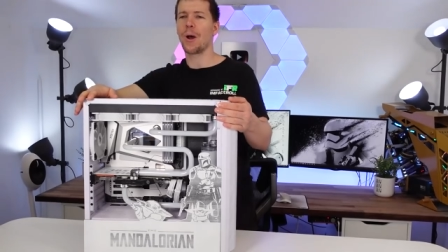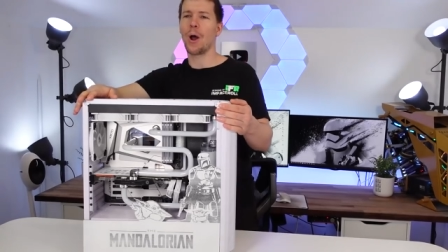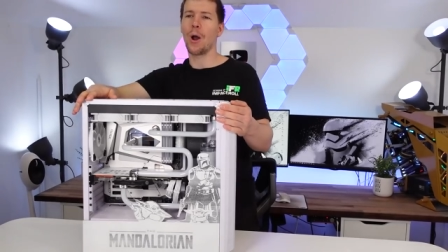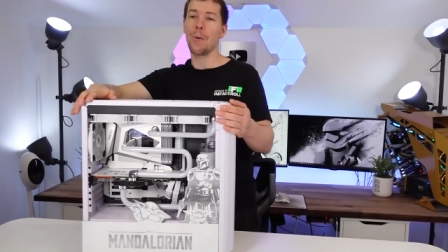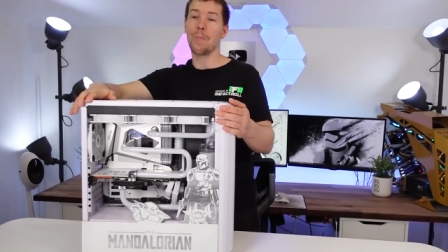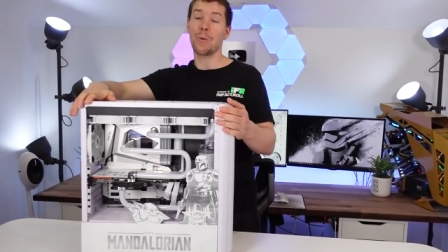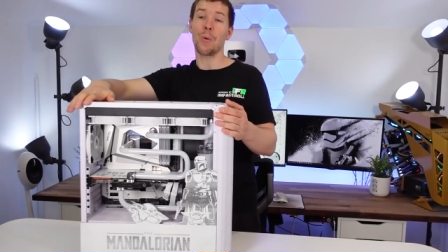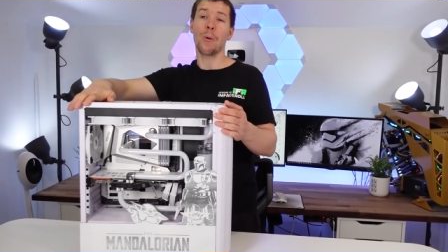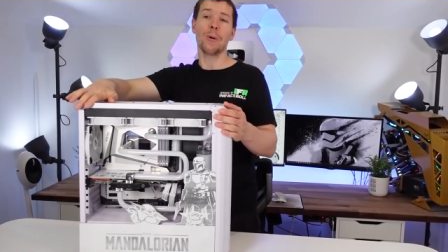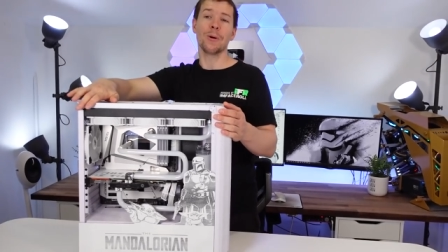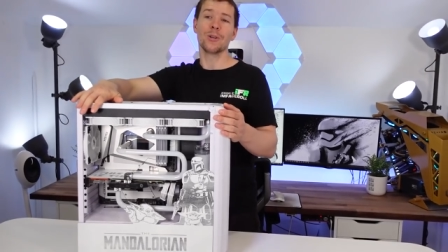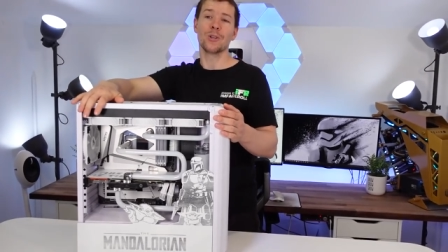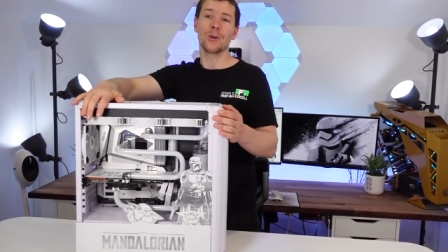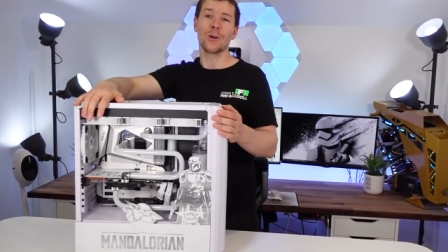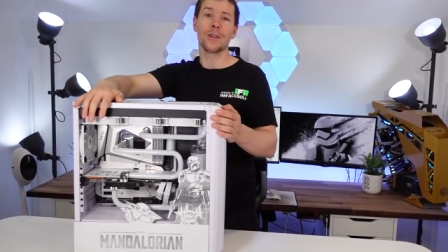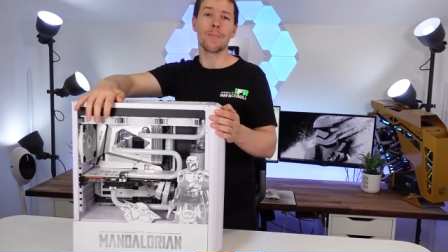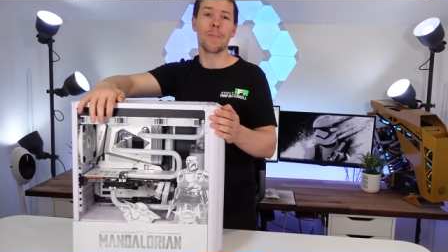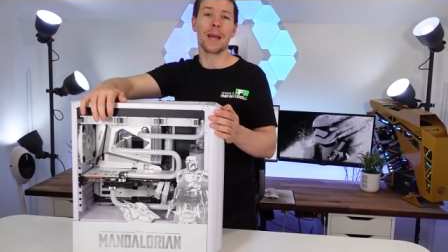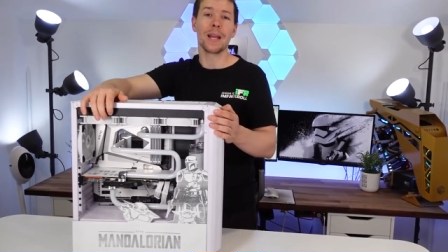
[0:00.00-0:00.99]
I hope you all
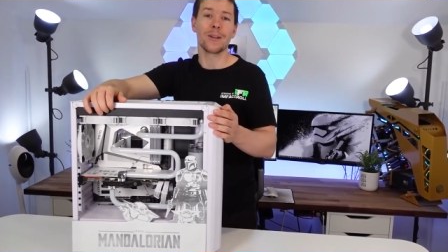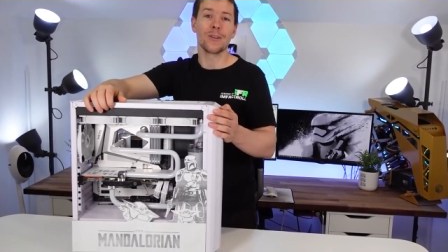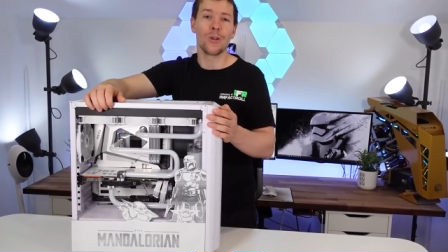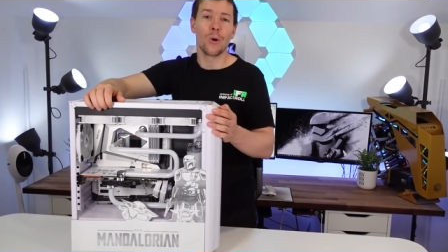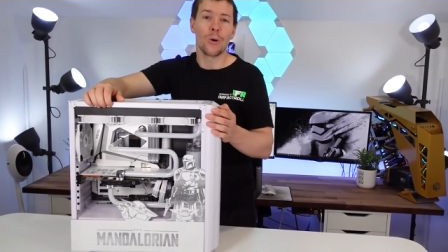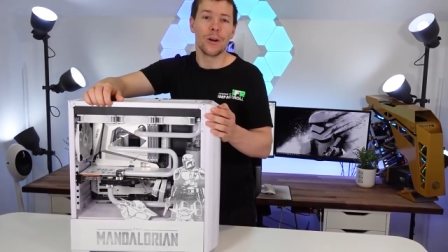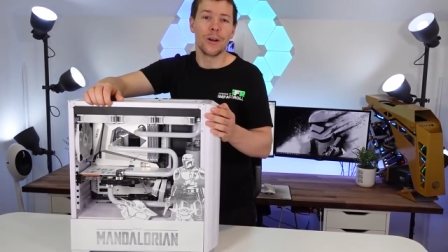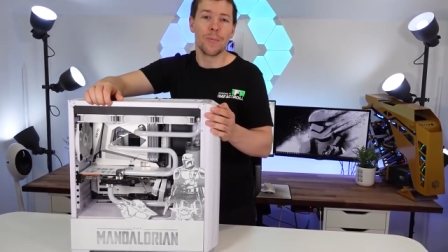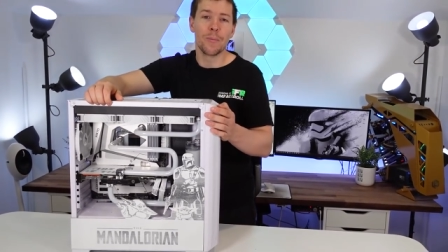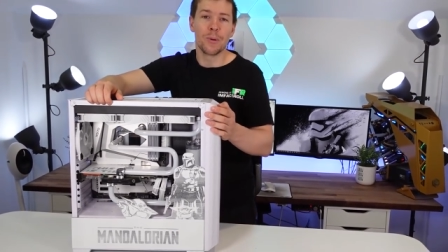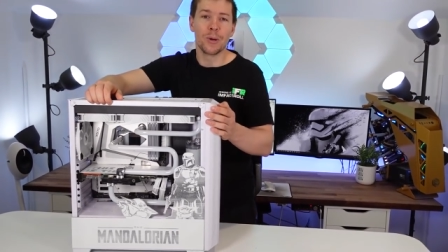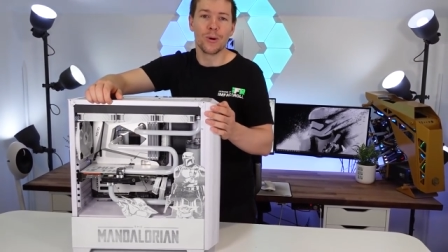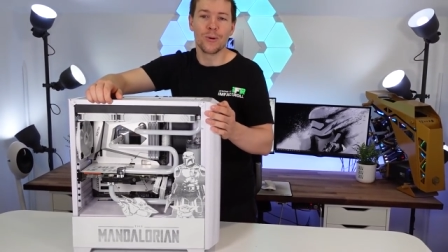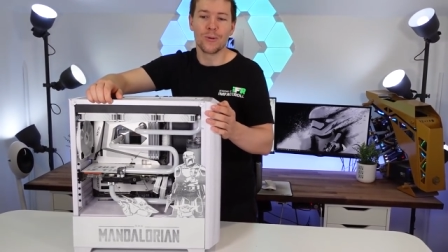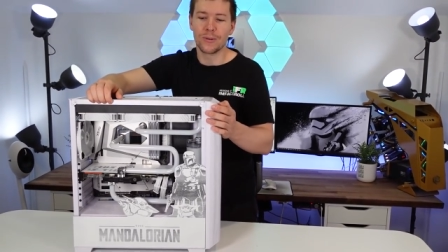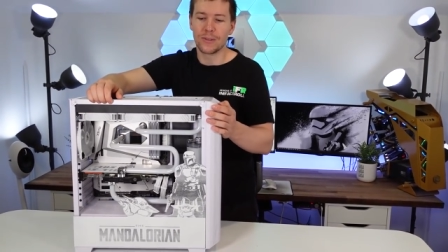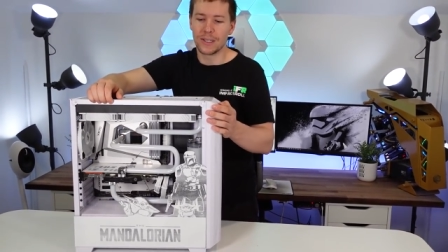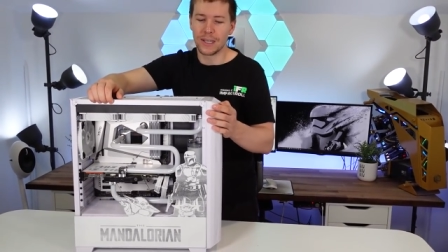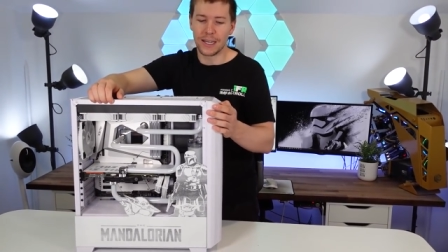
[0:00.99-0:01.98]
enjoyed the Mandalorian
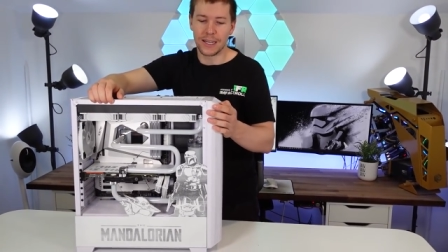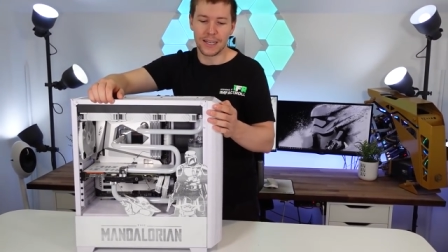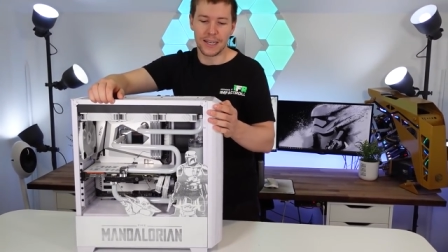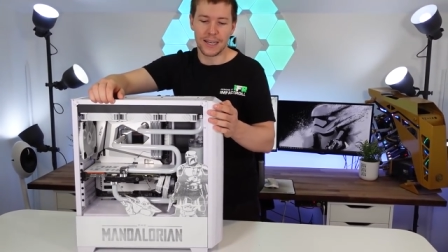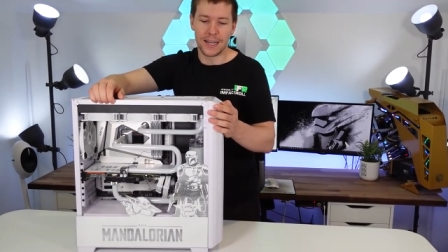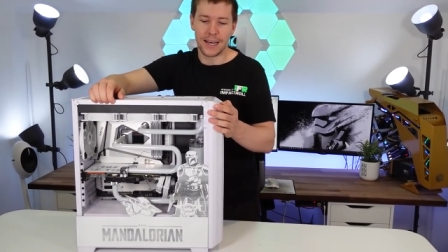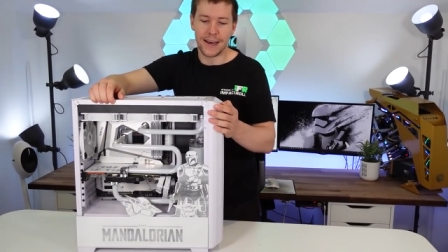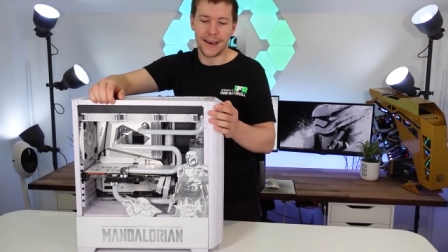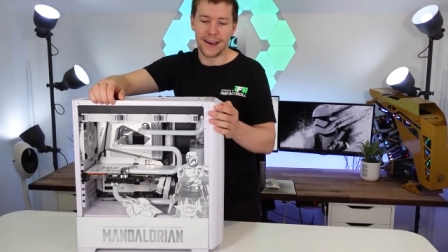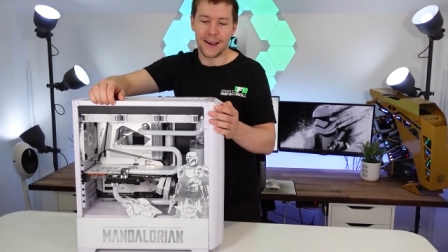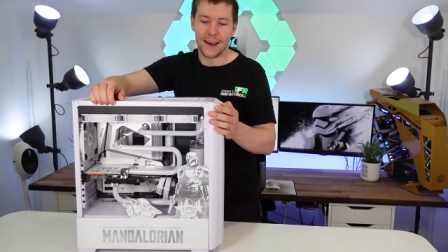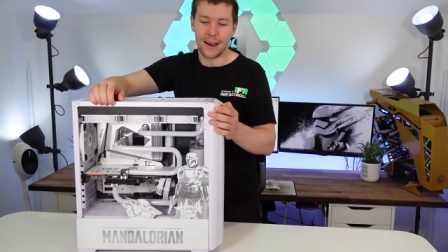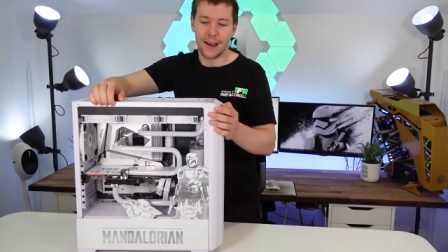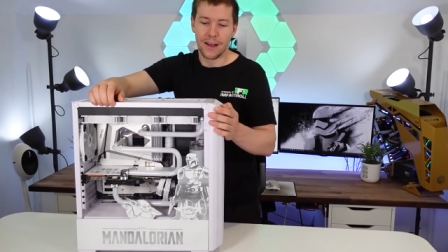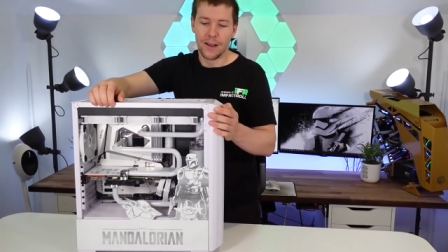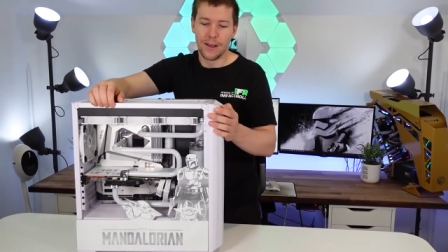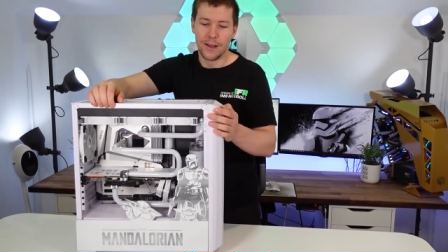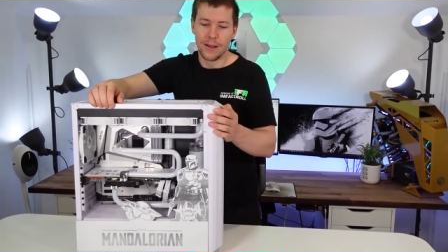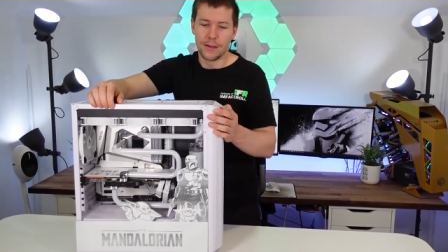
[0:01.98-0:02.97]
build and uh,
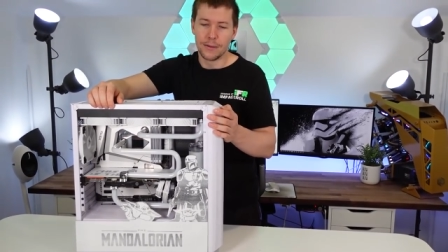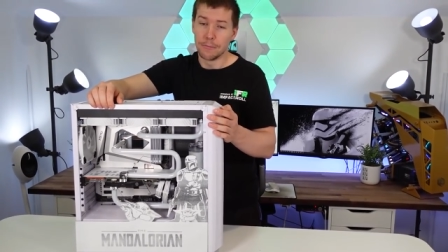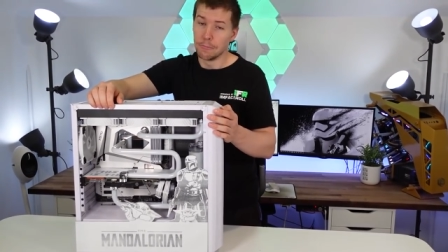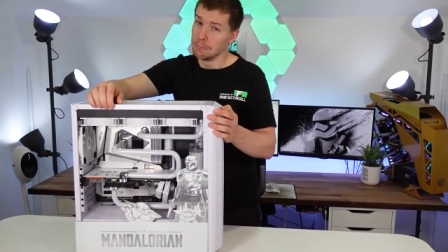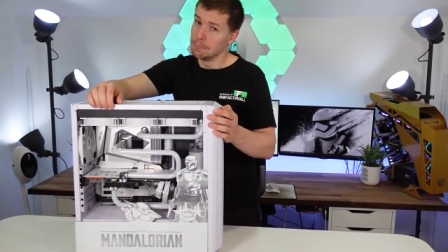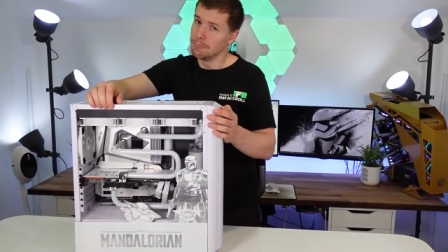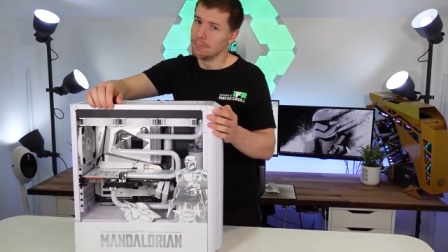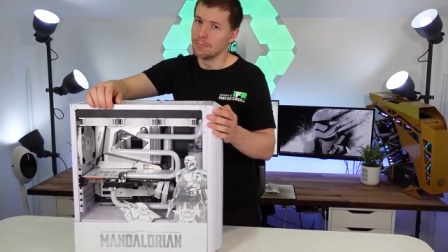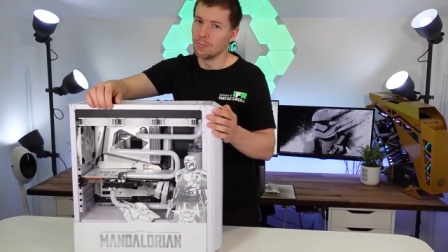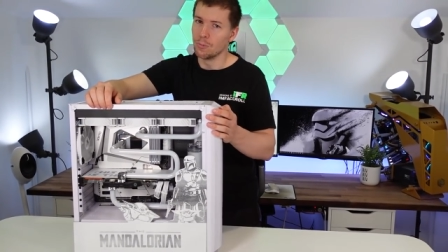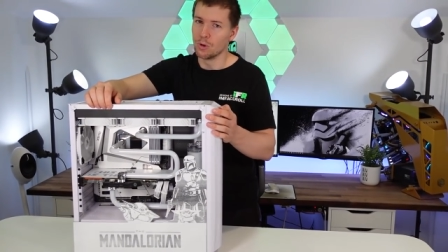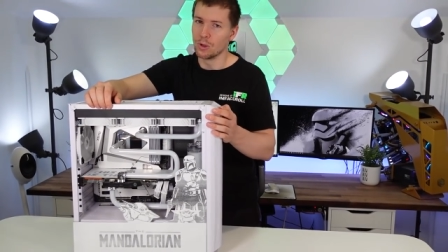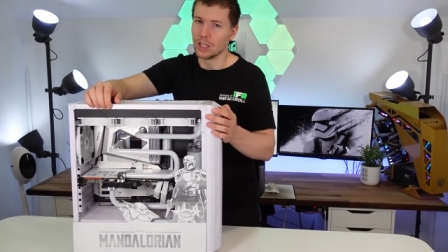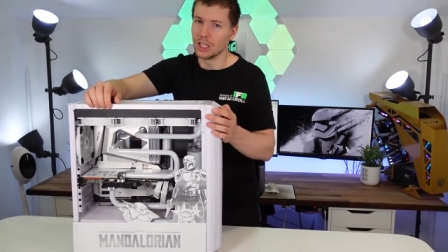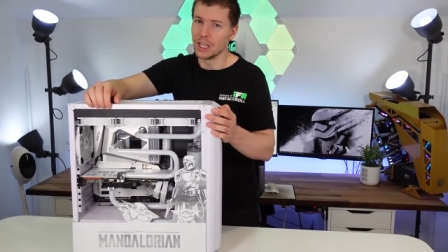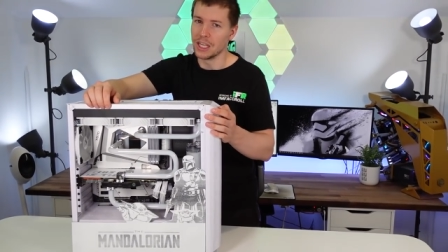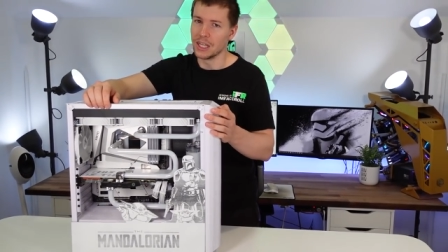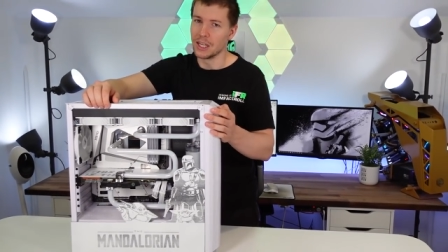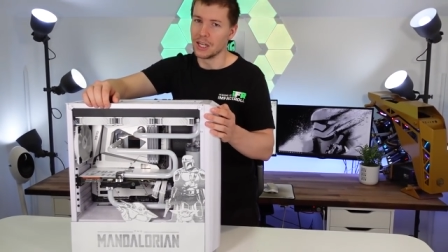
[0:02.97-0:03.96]
we'll
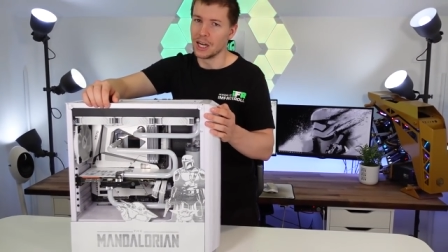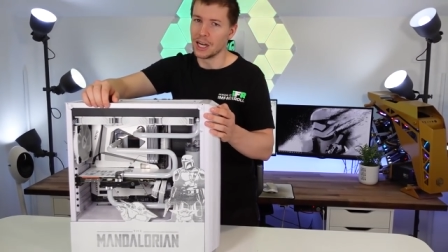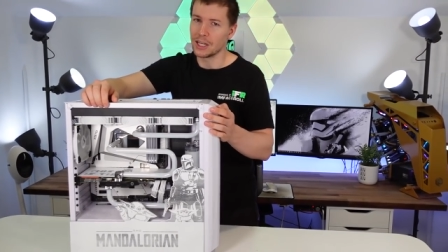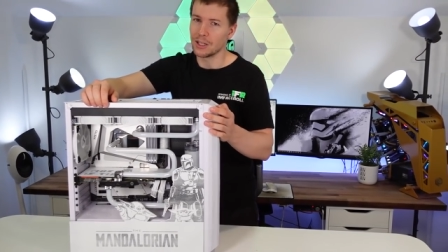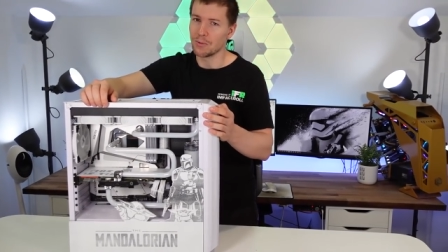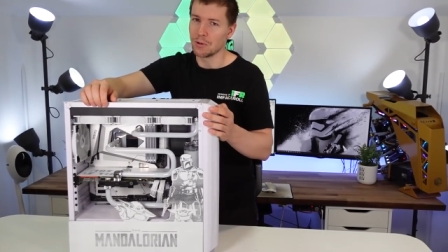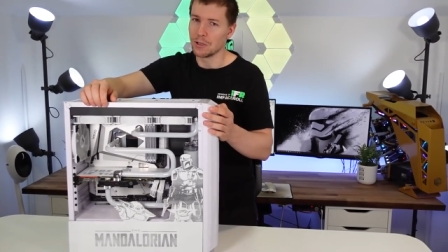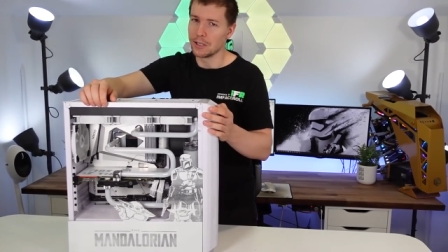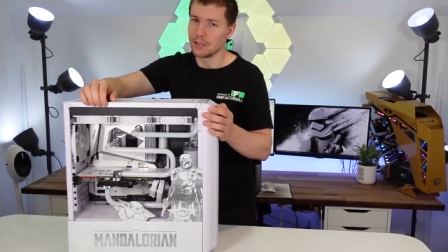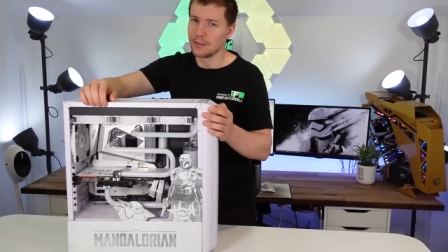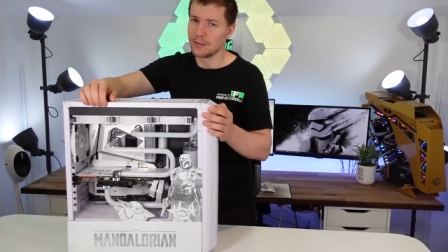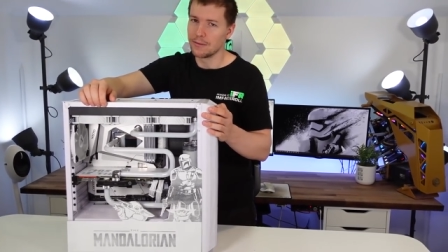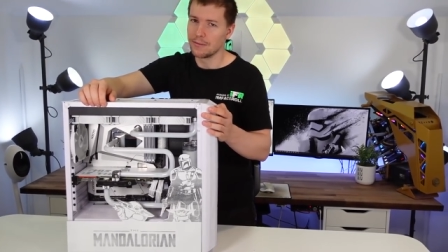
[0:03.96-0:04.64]
see you in the next one.